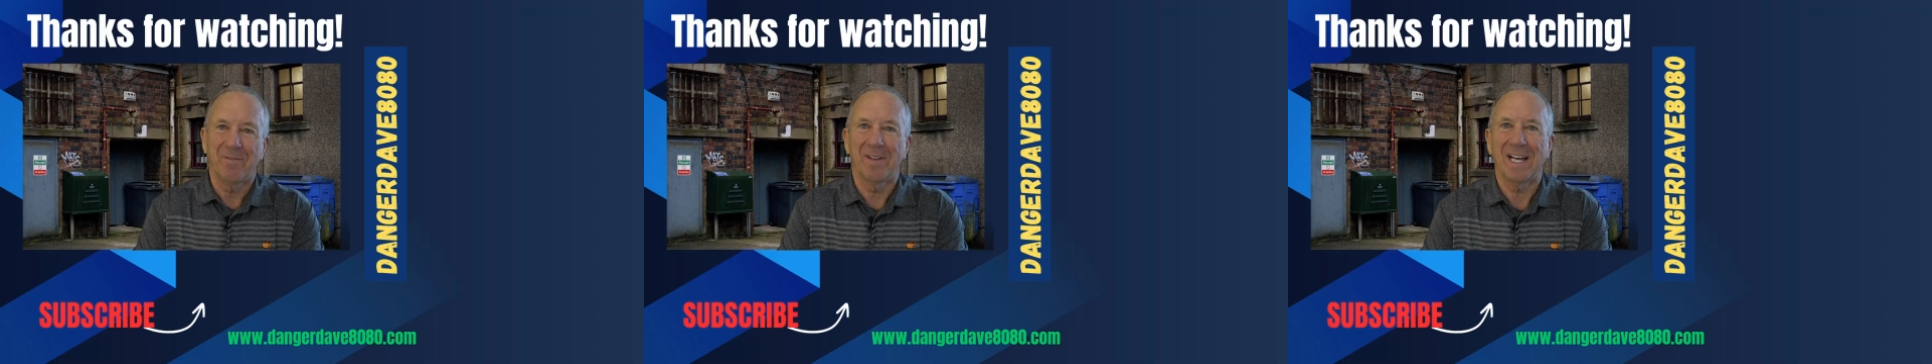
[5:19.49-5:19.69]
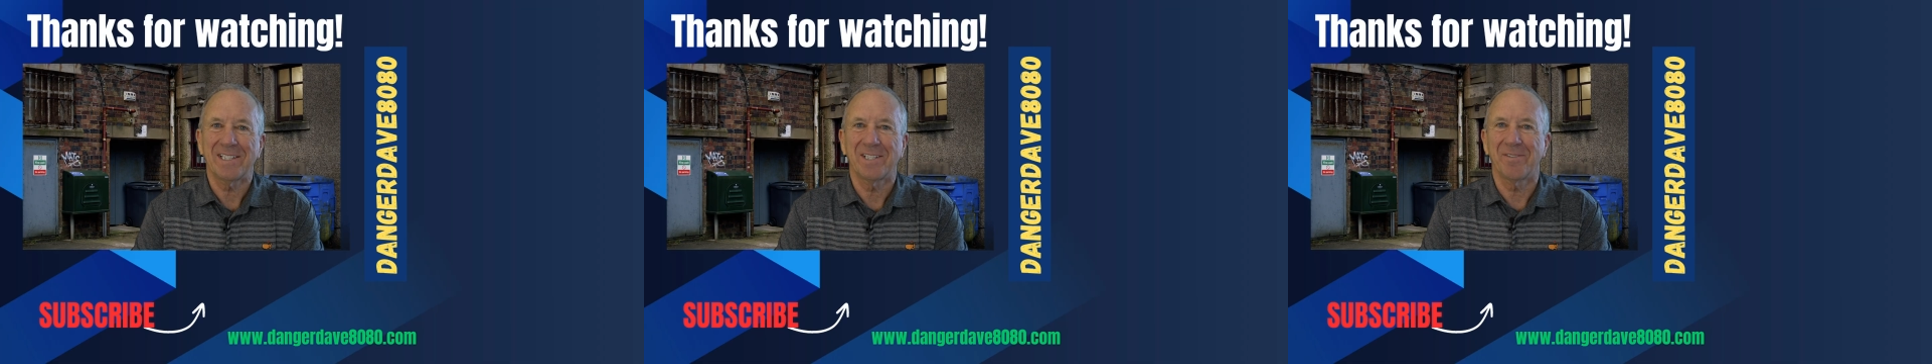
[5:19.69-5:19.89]
you
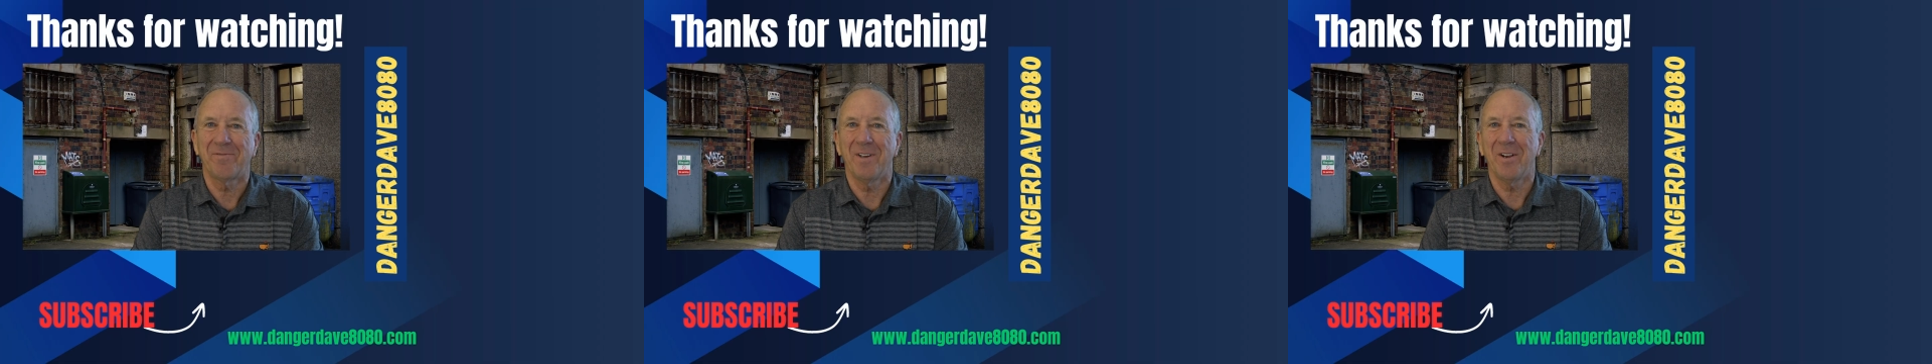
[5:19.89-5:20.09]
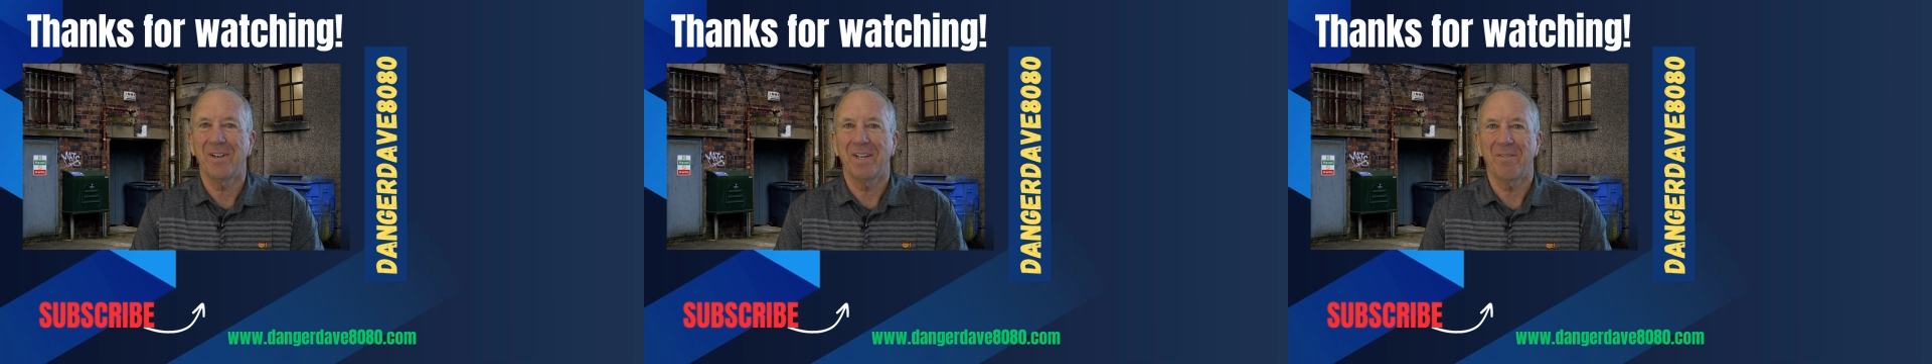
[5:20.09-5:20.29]
like this
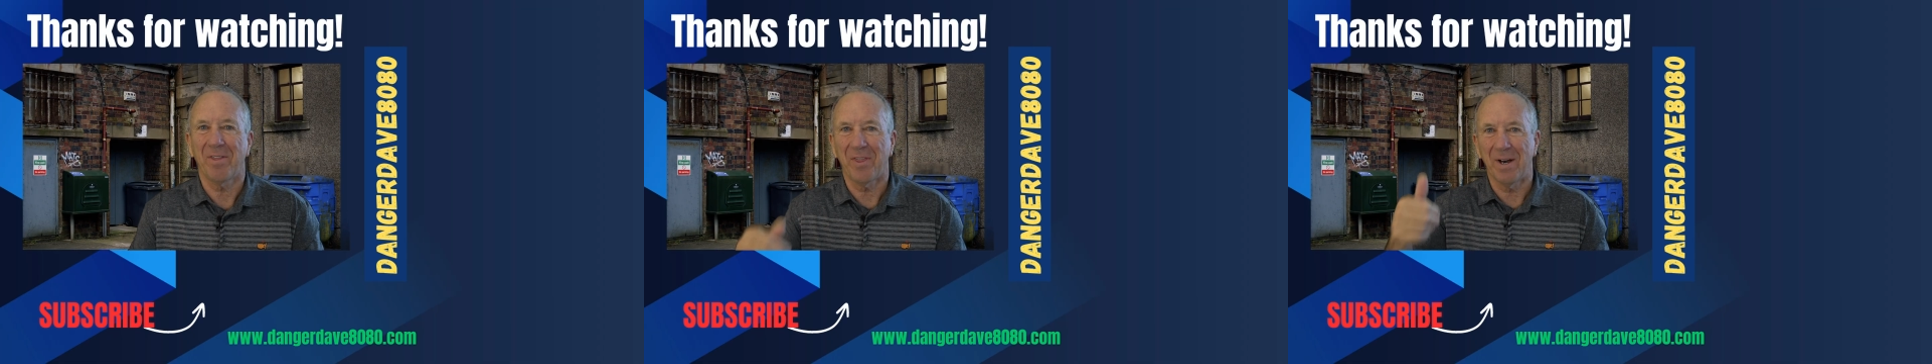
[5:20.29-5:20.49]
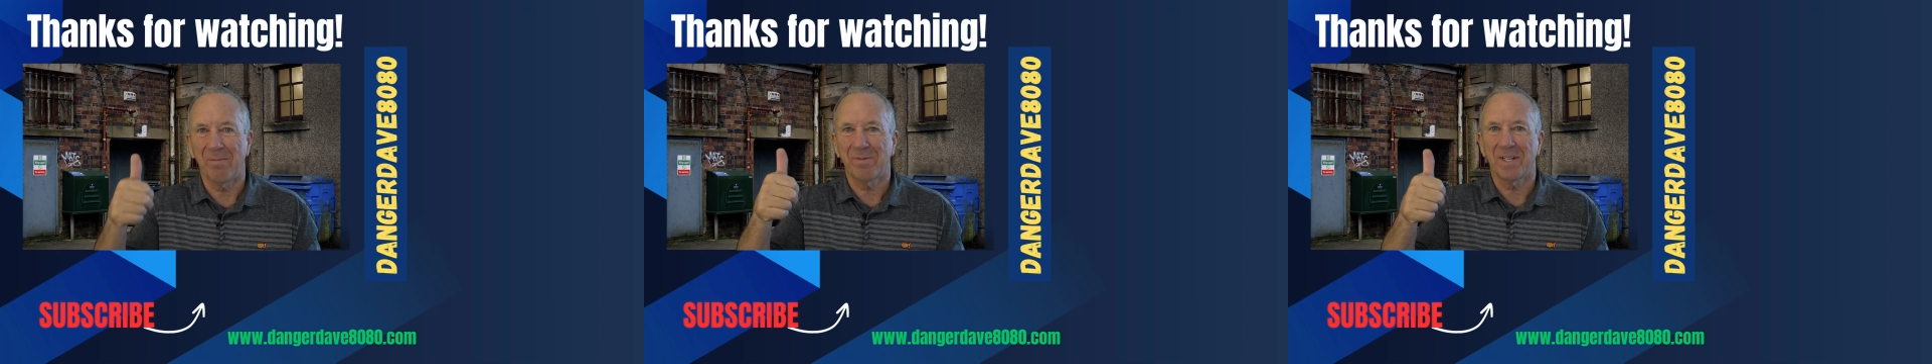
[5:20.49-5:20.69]
video, give a
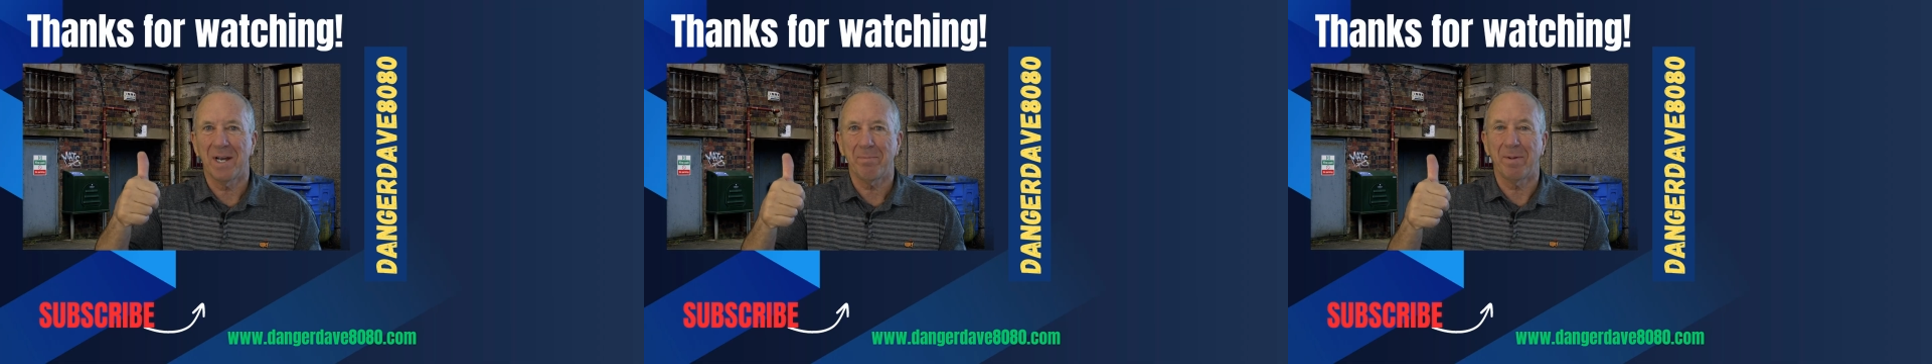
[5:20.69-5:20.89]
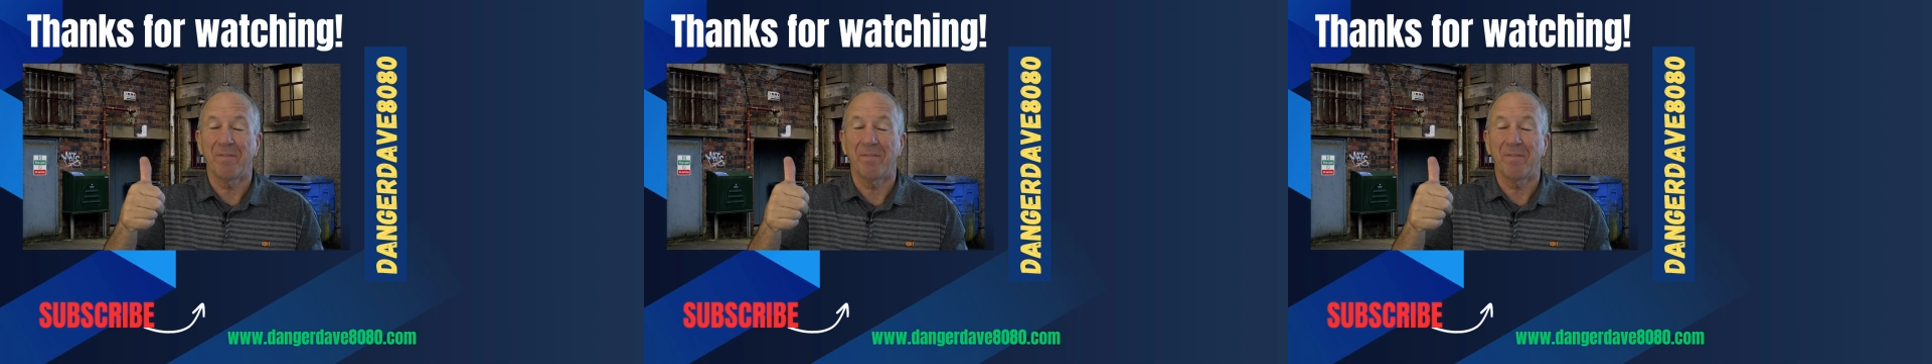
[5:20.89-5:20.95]
thumbs up.